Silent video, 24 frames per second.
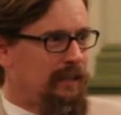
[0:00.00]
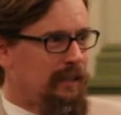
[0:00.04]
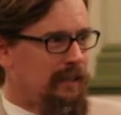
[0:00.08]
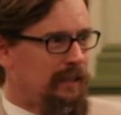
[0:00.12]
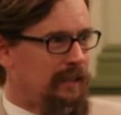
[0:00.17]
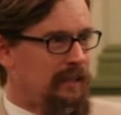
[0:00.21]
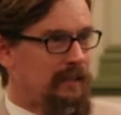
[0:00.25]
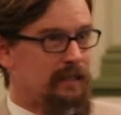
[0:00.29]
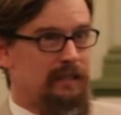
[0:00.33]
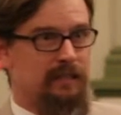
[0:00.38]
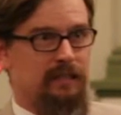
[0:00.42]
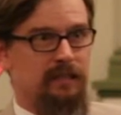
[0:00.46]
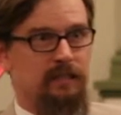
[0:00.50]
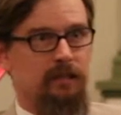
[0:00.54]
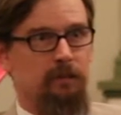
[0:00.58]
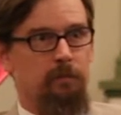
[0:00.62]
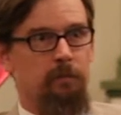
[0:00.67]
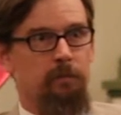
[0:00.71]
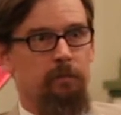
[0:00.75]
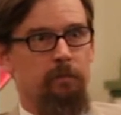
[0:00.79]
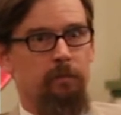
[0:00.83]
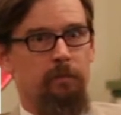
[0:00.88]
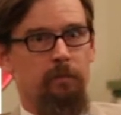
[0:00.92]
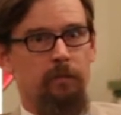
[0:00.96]
it
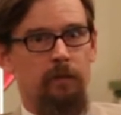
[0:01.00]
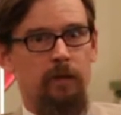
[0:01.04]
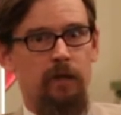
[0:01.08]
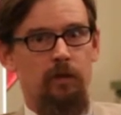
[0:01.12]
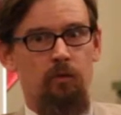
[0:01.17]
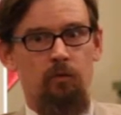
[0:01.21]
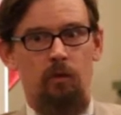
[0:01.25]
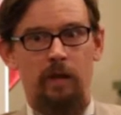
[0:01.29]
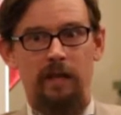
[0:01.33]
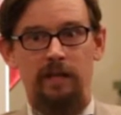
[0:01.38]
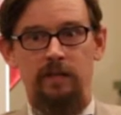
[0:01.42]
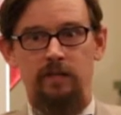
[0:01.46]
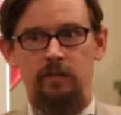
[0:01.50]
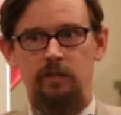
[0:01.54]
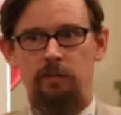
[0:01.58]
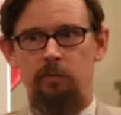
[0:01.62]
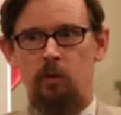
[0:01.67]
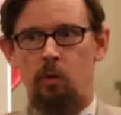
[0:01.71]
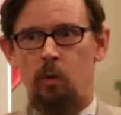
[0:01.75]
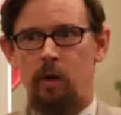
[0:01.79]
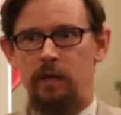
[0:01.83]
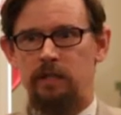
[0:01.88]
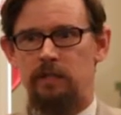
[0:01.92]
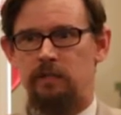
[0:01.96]
raised some
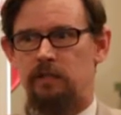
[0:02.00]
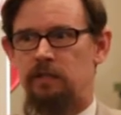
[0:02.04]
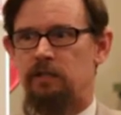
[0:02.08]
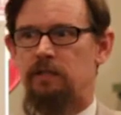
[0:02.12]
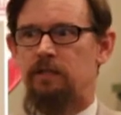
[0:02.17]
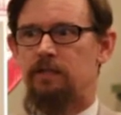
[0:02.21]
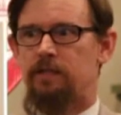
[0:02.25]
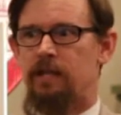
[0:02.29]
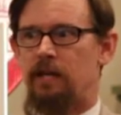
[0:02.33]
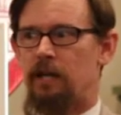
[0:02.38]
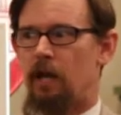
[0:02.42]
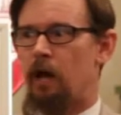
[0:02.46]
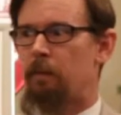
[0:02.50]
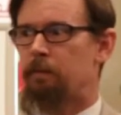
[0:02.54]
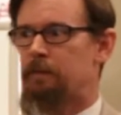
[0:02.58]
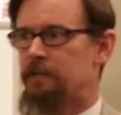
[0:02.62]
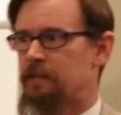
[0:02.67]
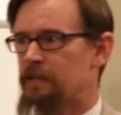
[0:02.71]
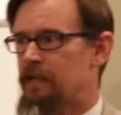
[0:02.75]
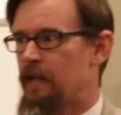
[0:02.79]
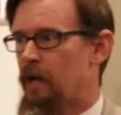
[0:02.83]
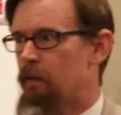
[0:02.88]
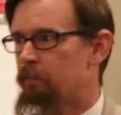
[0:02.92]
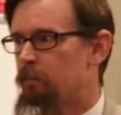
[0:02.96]
questions that up
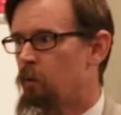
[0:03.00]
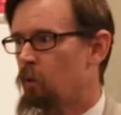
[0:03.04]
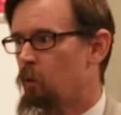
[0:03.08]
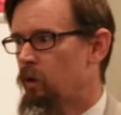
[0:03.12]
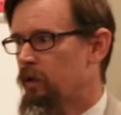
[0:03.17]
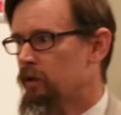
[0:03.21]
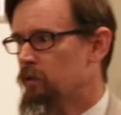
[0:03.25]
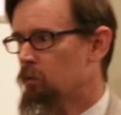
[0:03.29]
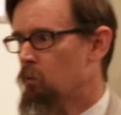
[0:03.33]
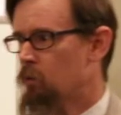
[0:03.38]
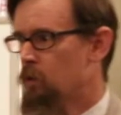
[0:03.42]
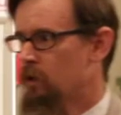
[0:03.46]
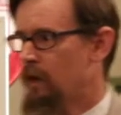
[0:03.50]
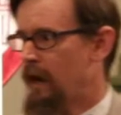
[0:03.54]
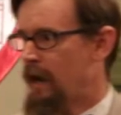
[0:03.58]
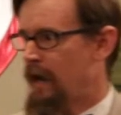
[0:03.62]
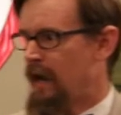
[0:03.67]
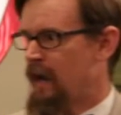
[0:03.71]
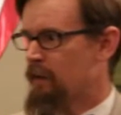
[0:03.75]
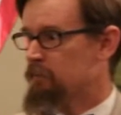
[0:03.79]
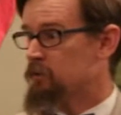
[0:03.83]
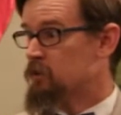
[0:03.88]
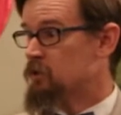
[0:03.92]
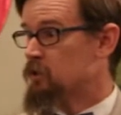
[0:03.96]
to that point were
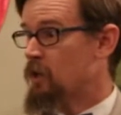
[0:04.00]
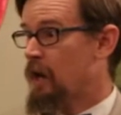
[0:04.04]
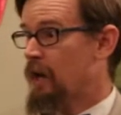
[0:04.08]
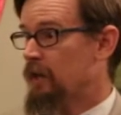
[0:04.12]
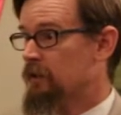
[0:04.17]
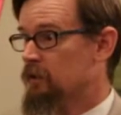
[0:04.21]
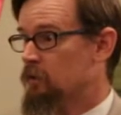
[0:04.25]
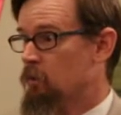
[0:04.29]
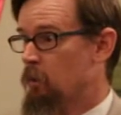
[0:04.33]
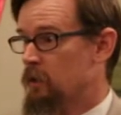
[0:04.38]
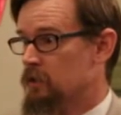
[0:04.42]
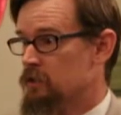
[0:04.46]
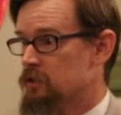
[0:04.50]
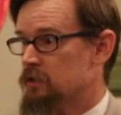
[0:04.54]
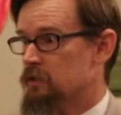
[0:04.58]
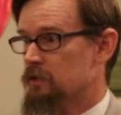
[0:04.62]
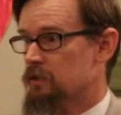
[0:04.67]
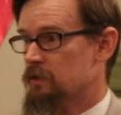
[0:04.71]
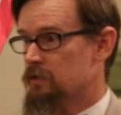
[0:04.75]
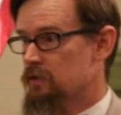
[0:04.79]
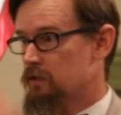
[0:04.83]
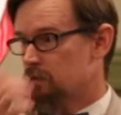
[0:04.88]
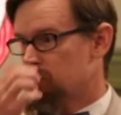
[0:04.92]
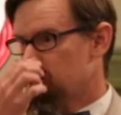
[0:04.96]
abstract
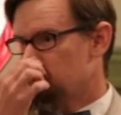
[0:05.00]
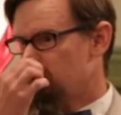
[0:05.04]
questions.